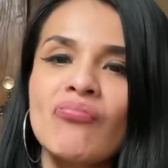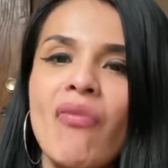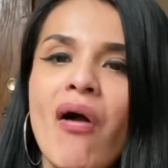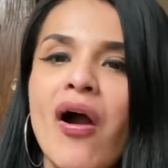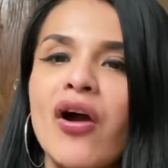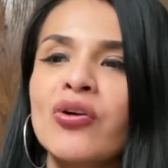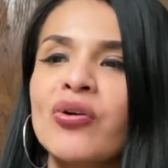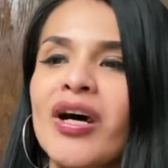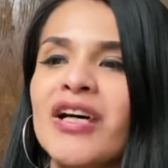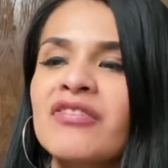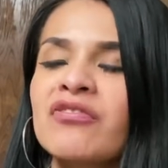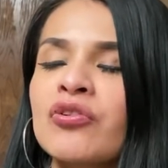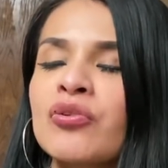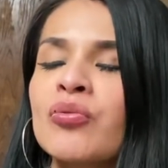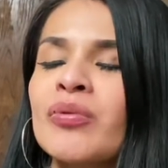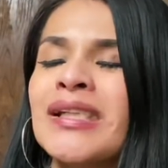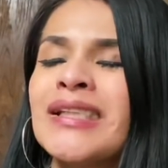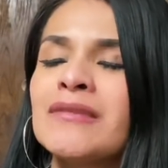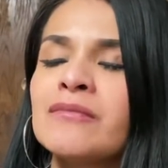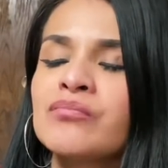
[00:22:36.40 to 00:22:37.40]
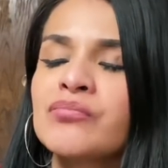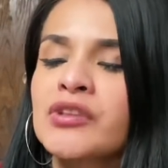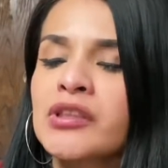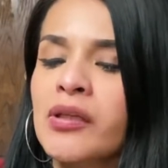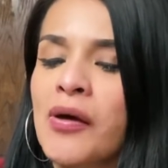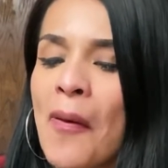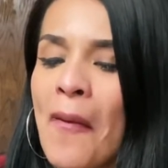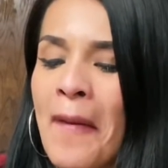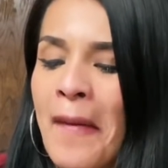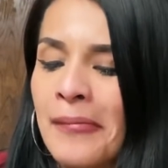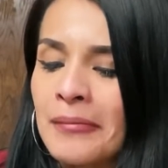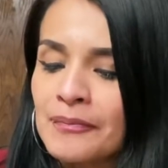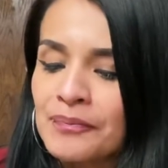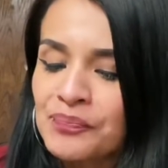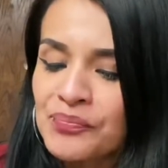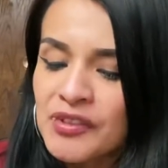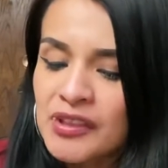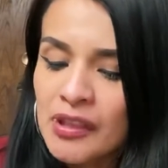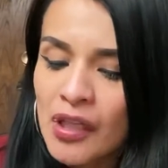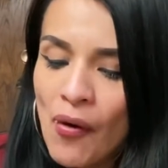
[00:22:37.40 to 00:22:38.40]
You asked for what? I
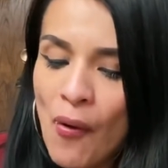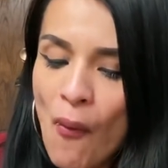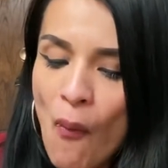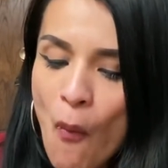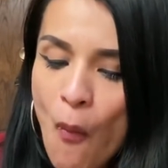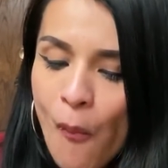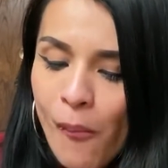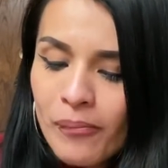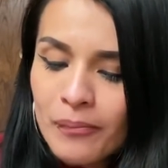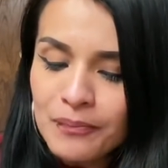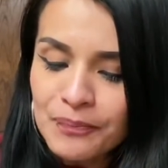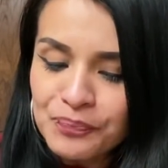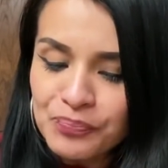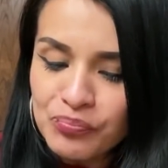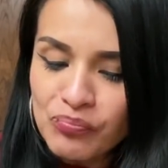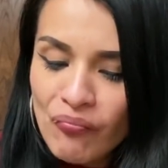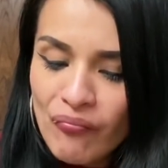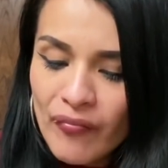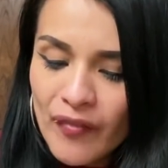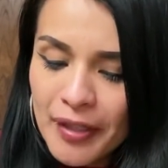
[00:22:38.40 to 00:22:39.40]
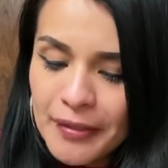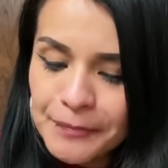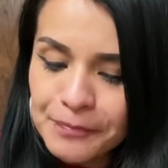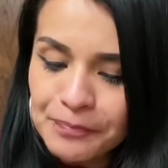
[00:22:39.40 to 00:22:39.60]
asked for one. You didn't?